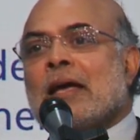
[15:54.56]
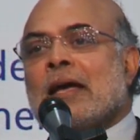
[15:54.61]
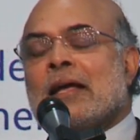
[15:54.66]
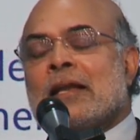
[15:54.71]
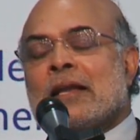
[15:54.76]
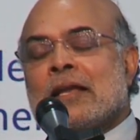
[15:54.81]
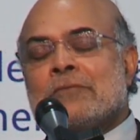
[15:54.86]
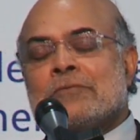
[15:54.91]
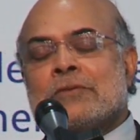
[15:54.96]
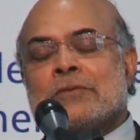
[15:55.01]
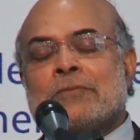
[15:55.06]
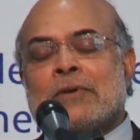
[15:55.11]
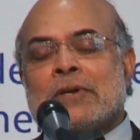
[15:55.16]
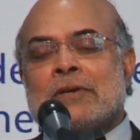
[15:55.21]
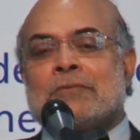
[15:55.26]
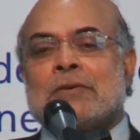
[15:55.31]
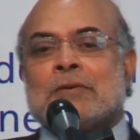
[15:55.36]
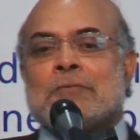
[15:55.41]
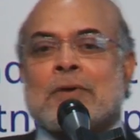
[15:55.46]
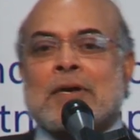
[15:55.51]
And
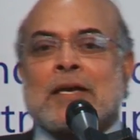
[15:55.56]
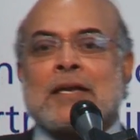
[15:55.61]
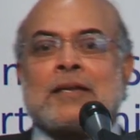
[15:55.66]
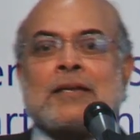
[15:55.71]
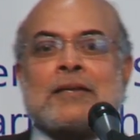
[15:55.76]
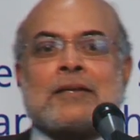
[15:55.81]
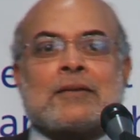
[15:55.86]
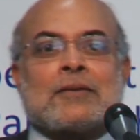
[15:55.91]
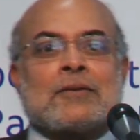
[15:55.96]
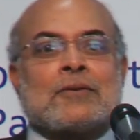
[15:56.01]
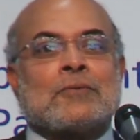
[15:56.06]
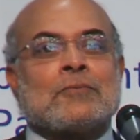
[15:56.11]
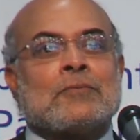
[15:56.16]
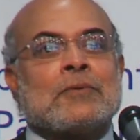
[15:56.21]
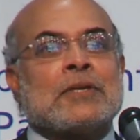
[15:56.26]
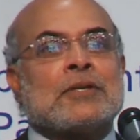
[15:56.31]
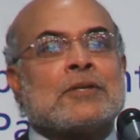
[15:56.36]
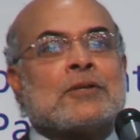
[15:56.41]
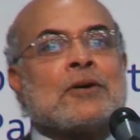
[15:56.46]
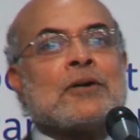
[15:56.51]
everywhere we went,
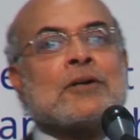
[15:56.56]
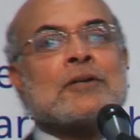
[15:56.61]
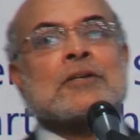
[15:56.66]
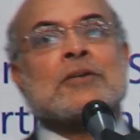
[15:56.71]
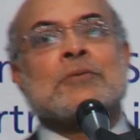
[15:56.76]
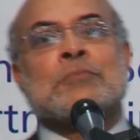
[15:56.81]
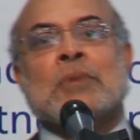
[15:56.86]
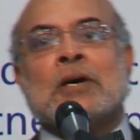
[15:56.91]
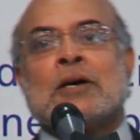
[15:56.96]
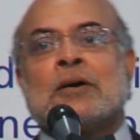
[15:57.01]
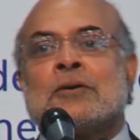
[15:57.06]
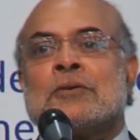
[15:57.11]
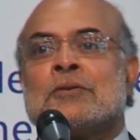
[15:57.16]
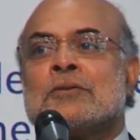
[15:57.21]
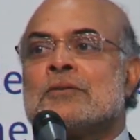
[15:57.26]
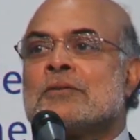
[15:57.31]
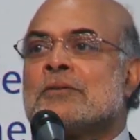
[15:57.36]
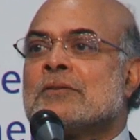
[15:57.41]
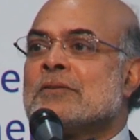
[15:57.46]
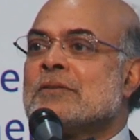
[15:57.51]
we talked about
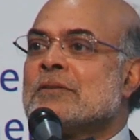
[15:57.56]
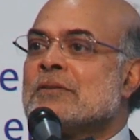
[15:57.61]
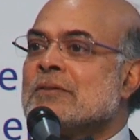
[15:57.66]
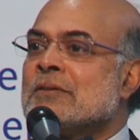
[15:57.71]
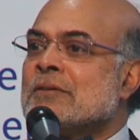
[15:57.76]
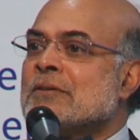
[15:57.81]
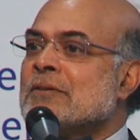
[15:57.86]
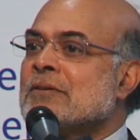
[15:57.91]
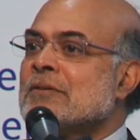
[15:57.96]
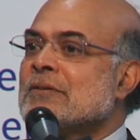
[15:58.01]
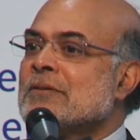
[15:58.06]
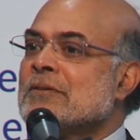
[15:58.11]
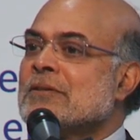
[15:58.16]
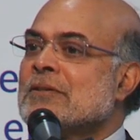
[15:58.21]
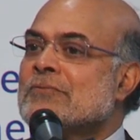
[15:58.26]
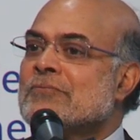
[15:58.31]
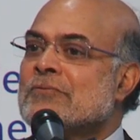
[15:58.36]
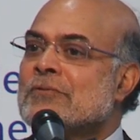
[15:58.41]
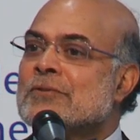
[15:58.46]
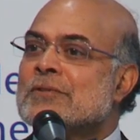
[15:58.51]
the,
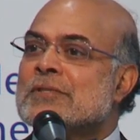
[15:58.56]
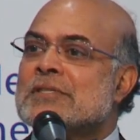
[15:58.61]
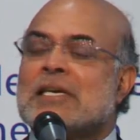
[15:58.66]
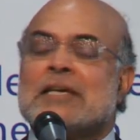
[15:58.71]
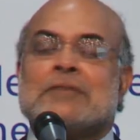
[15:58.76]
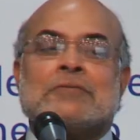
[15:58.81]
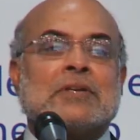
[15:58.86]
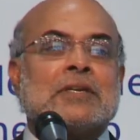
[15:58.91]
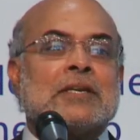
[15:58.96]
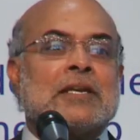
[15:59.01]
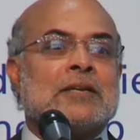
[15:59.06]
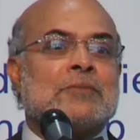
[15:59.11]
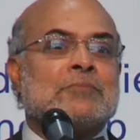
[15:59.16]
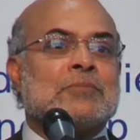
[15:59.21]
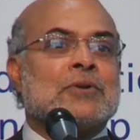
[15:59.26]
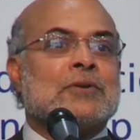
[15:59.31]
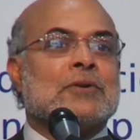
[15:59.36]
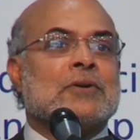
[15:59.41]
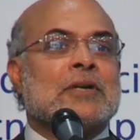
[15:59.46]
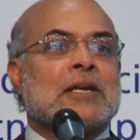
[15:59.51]
the food safety net
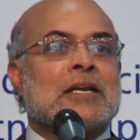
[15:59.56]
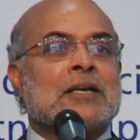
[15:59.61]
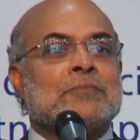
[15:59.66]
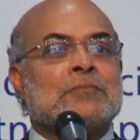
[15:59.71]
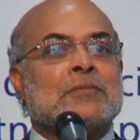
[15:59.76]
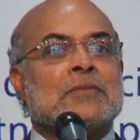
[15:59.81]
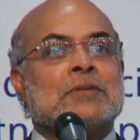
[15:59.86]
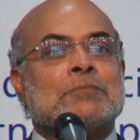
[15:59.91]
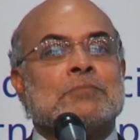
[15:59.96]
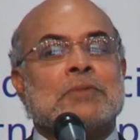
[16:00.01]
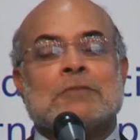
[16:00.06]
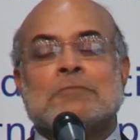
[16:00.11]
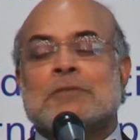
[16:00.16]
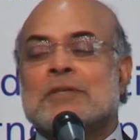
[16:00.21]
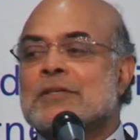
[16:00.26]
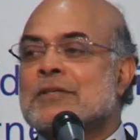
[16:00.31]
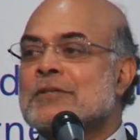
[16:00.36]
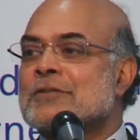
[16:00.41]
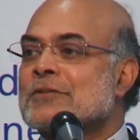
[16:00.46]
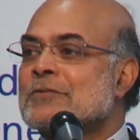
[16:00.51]
program, the
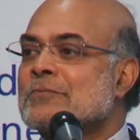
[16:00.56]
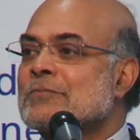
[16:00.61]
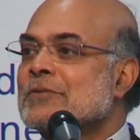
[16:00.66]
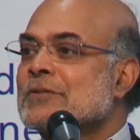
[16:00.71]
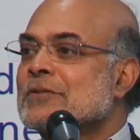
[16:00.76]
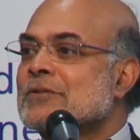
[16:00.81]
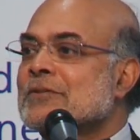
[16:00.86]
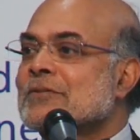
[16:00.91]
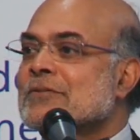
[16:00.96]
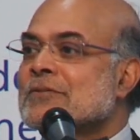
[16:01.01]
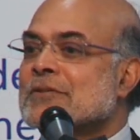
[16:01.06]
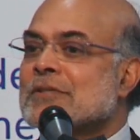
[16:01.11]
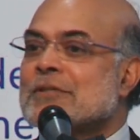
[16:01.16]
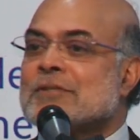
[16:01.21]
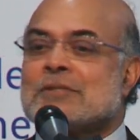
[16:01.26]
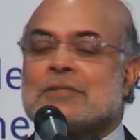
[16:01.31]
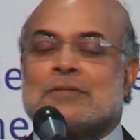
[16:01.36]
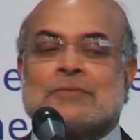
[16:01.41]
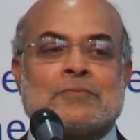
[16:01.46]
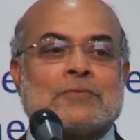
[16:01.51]
public distribution
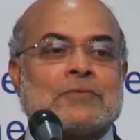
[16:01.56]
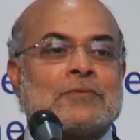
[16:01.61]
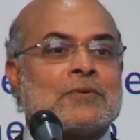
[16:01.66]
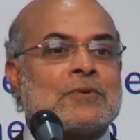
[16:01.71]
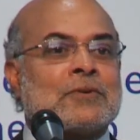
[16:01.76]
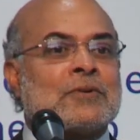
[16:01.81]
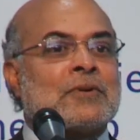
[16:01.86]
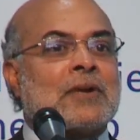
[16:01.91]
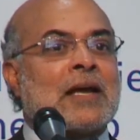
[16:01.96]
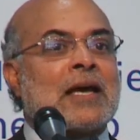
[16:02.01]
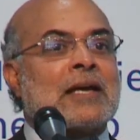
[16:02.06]
system for